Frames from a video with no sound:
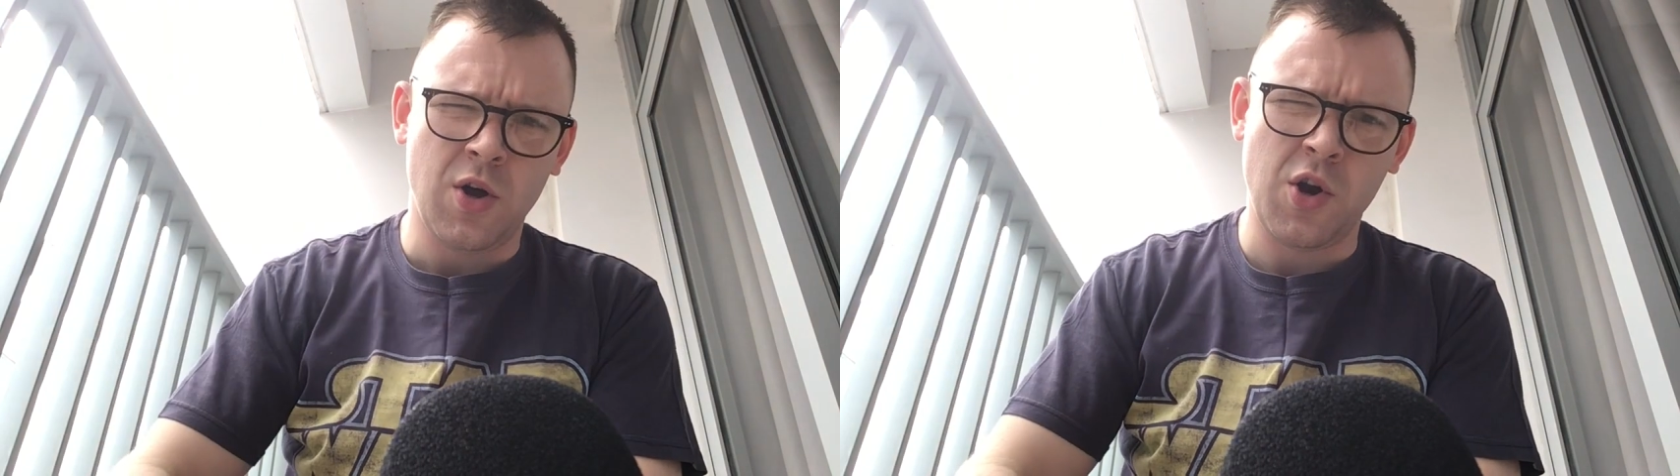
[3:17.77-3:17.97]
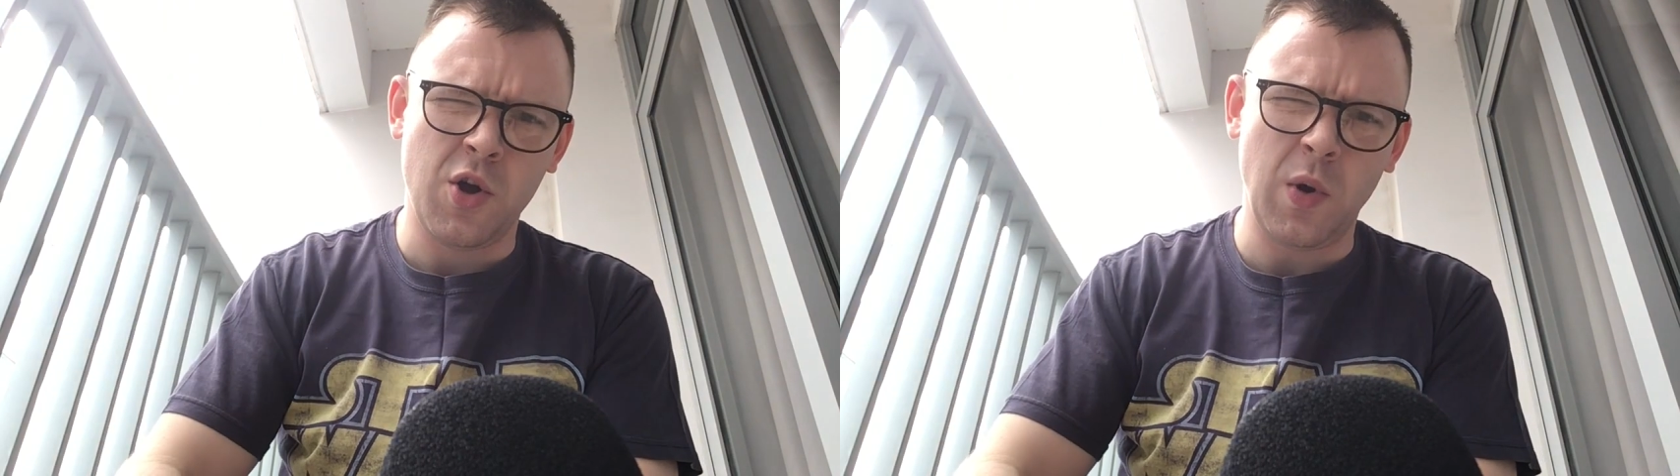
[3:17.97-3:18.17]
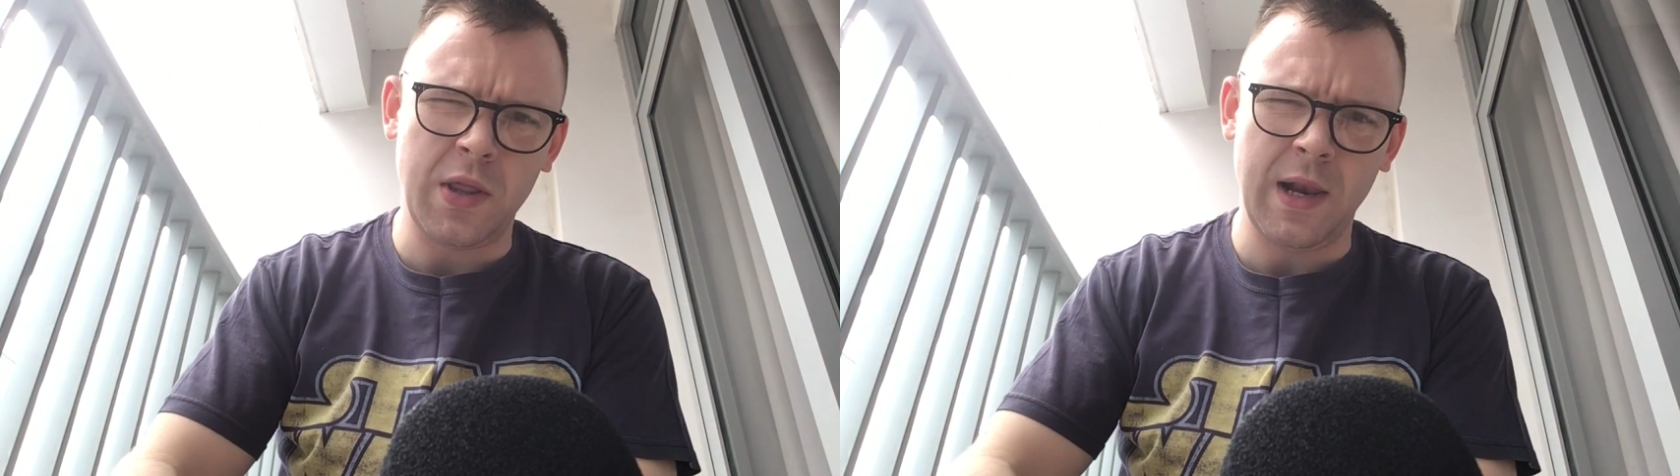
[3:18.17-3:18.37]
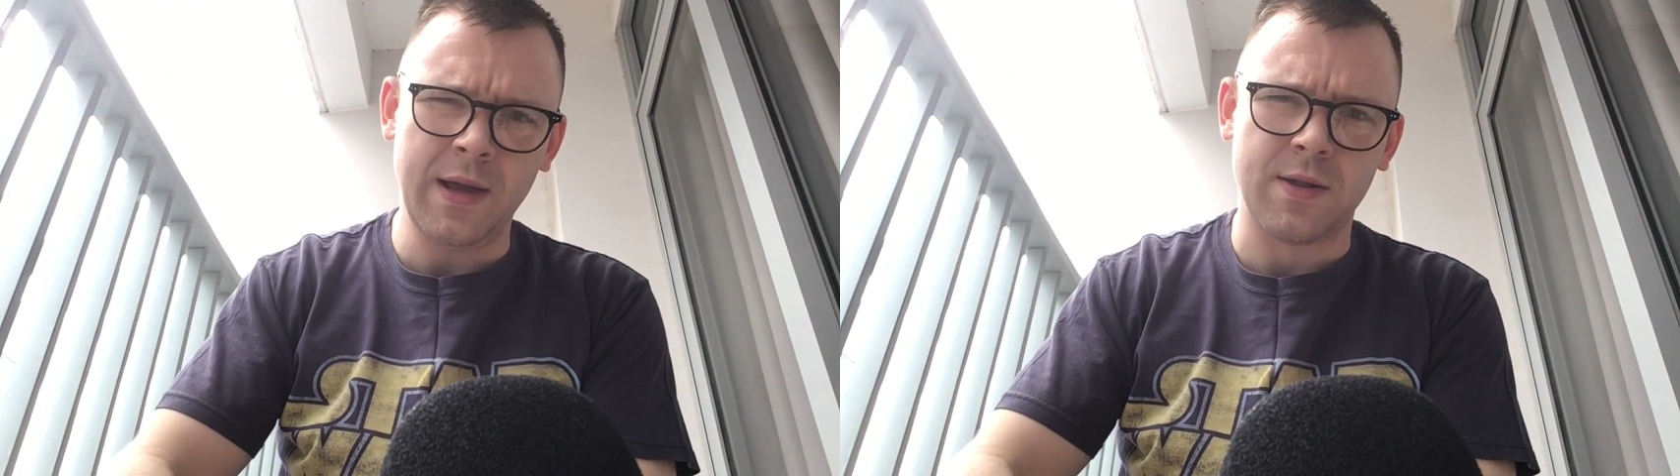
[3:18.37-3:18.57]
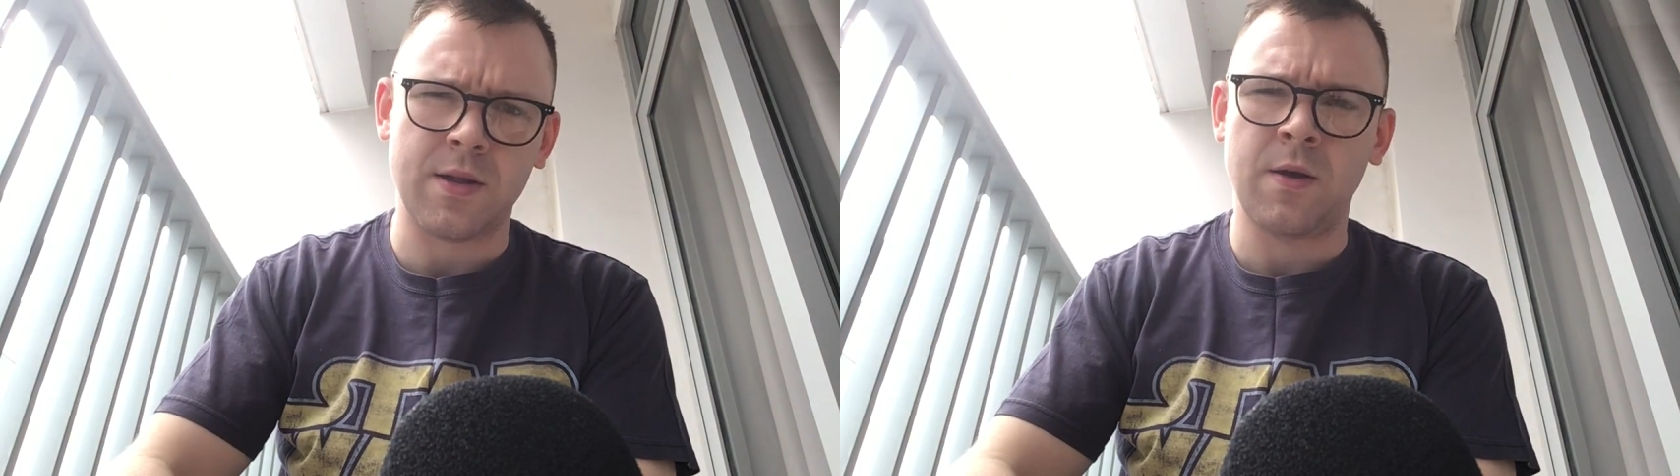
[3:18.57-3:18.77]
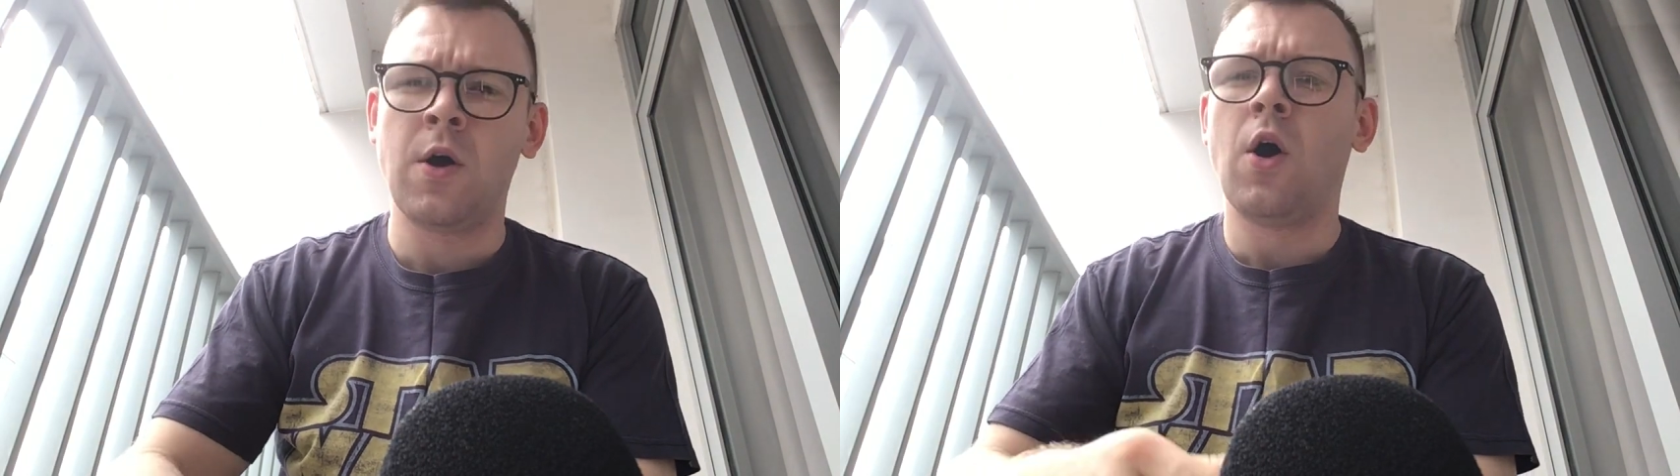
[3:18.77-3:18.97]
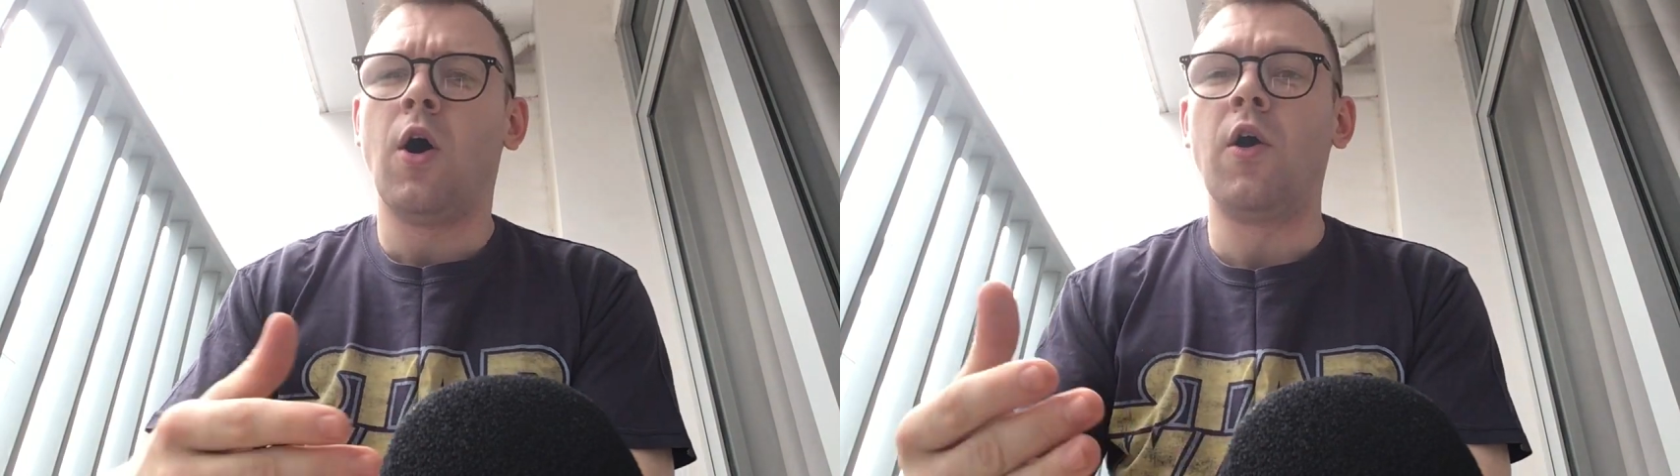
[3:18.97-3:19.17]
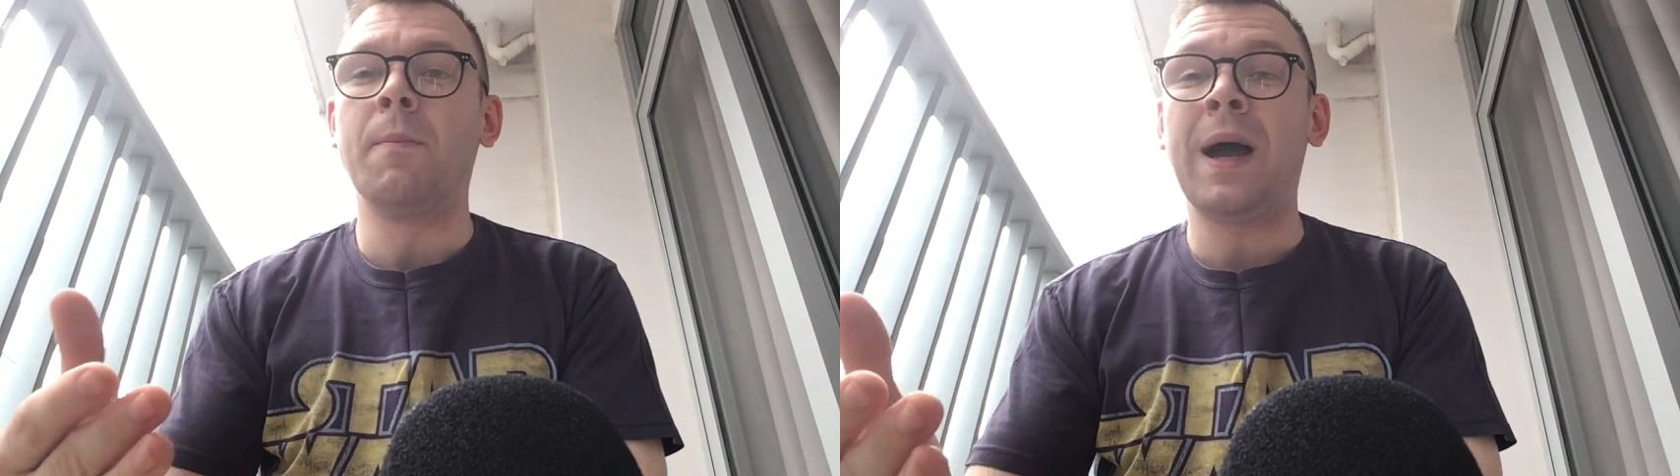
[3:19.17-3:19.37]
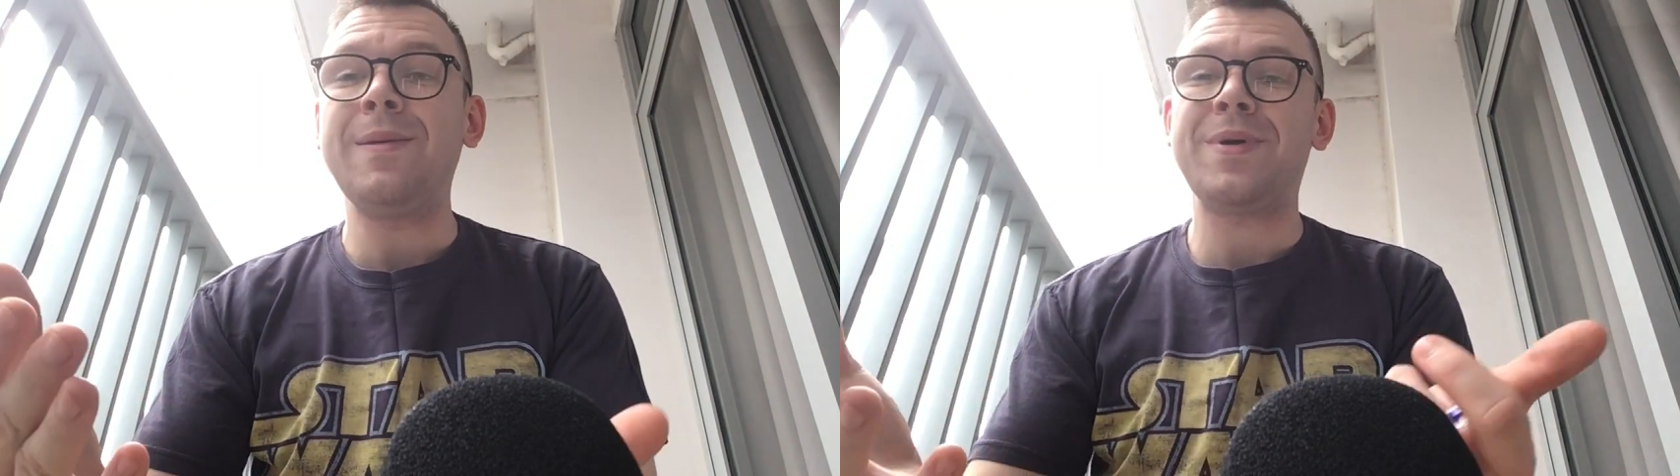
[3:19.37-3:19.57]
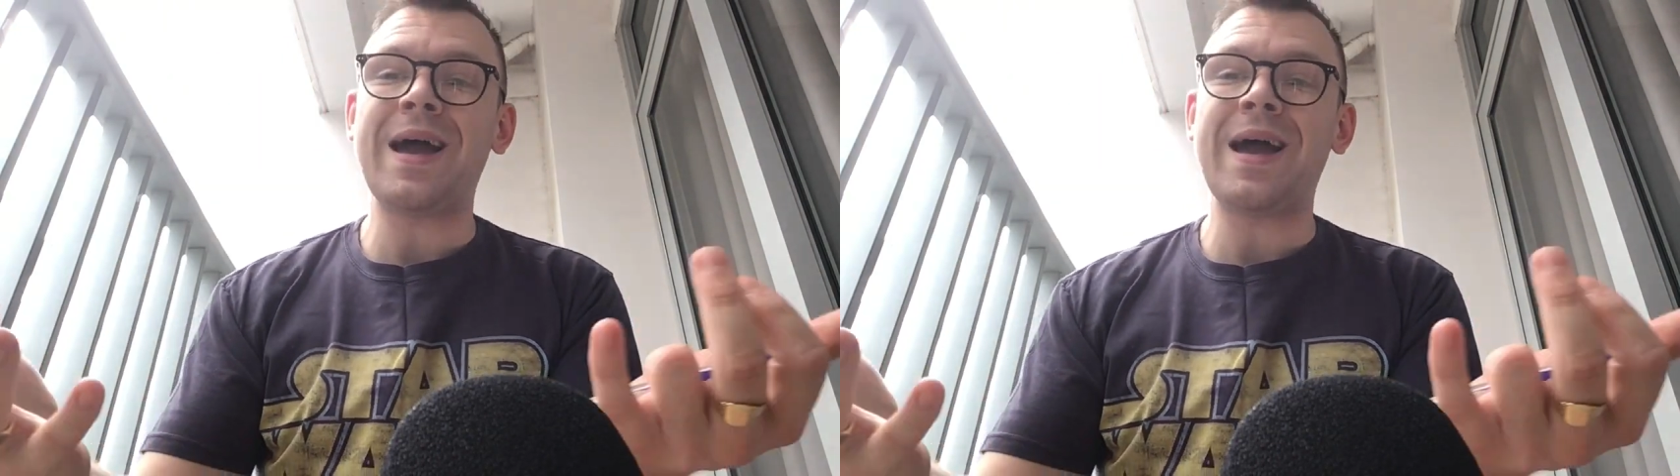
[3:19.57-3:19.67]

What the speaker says: and who are the least? Or it might